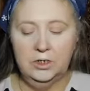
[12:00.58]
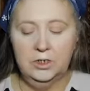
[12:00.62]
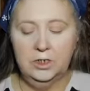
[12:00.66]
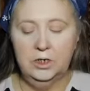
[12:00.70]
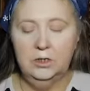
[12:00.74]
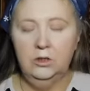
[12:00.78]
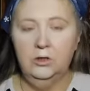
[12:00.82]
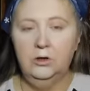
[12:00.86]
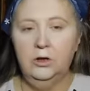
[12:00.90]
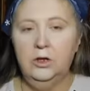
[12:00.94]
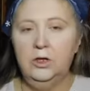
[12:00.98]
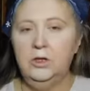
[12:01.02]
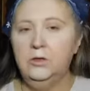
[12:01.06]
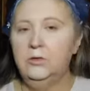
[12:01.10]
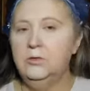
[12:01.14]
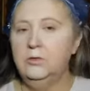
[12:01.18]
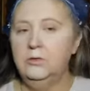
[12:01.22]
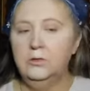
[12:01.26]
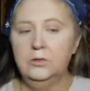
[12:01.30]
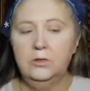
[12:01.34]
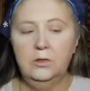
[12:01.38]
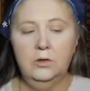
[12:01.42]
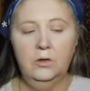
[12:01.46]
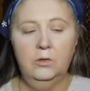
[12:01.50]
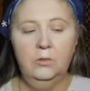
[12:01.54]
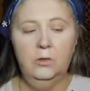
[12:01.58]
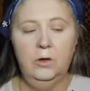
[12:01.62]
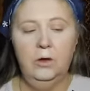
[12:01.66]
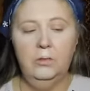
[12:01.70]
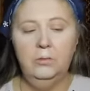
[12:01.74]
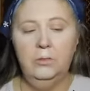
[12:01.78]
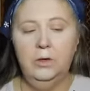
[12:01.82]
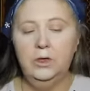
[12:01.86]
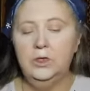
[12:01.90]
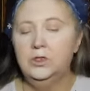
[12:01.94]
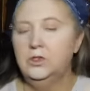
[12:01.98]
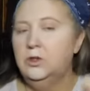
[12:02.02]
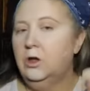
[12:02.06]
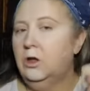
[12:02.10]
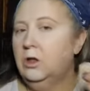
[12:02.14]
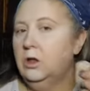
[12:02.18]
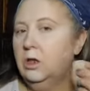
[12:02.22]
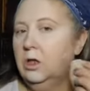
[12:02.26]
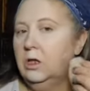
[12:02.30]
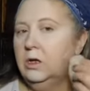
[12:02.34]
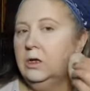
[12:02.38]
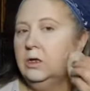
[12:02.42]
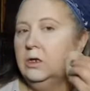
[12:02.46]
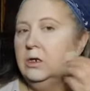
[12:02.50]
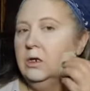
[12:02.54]
concealer I use around my
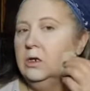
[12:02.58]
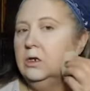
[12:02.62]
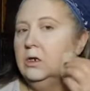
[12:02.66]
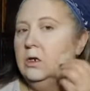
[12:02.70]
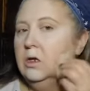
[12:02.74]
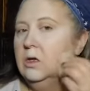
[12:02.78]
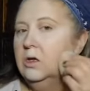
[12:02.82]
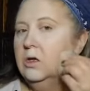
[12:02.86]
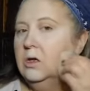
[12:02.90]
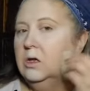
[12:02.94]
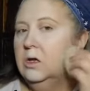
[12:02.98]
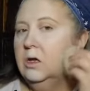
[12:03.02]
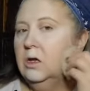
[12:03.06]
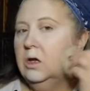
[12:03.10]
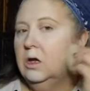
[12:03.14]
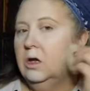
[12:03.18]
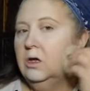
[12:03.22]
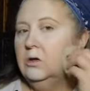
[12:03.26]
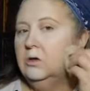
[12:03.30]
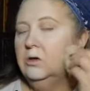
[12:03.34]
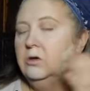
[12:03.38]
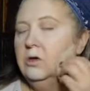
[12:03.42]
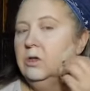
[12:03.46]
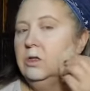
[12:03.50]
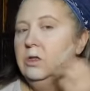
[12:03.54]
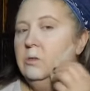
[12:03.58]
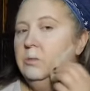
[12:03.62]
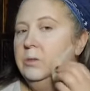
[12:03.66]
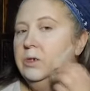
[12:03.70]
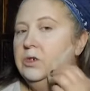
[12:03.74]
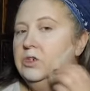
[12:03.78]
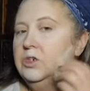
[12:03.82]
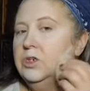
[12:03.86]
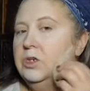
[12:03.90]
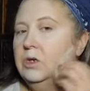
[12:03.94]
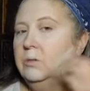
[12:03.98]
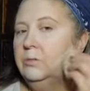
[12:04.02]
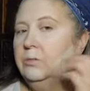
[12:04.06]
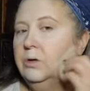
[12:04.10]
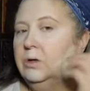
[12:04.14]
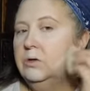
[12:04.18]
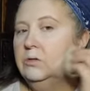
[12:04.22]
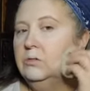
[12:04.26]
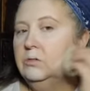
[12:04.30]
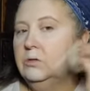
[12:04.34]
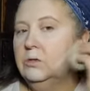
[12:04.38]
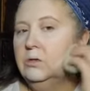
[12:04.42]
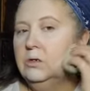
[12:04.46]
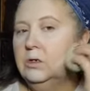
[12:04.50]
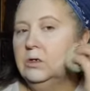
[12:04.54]
jawline and underneath my
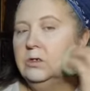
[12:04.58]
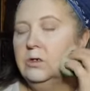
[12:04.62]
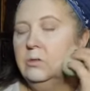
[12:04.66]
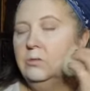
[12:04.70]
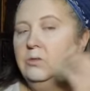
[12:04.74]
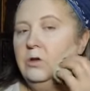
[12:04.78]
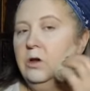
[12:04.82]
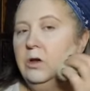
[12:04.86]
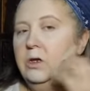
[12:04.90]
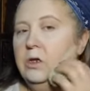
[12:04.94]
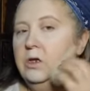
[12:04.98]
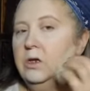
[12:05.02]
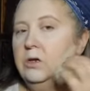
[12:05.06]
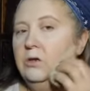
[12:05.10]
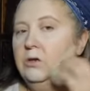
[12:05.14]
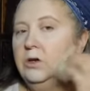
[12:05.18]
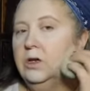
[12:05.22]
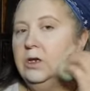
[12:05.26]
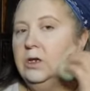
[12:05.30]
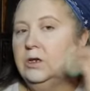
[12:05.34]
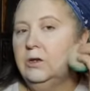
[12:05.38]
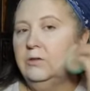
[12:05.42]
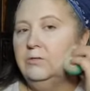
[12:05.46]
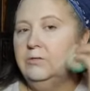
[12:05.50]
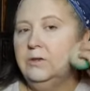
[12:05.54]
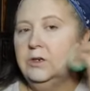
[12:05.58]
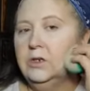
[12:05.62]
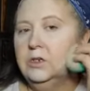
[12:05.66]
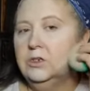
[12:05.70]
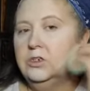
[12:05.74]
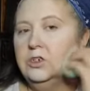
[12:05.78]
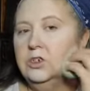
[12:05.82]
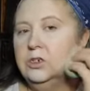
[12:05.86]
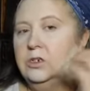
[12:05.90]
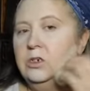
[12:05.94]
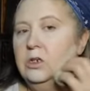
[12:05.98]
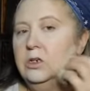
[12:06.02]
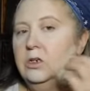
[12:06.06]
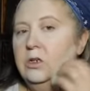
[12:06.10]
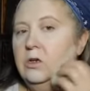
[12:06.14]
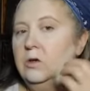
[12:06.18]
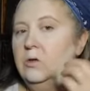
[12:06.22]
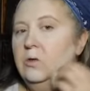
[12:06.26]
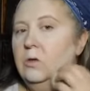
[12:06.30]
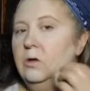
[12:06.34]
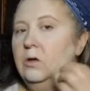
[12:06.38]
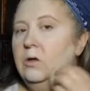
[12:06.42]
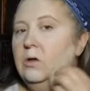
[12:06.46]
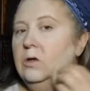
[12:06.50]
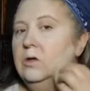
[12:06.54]
cheekbone, because I'm trying to create definition, you
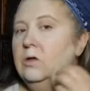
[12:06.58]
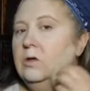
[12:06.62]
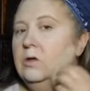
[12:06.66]
know.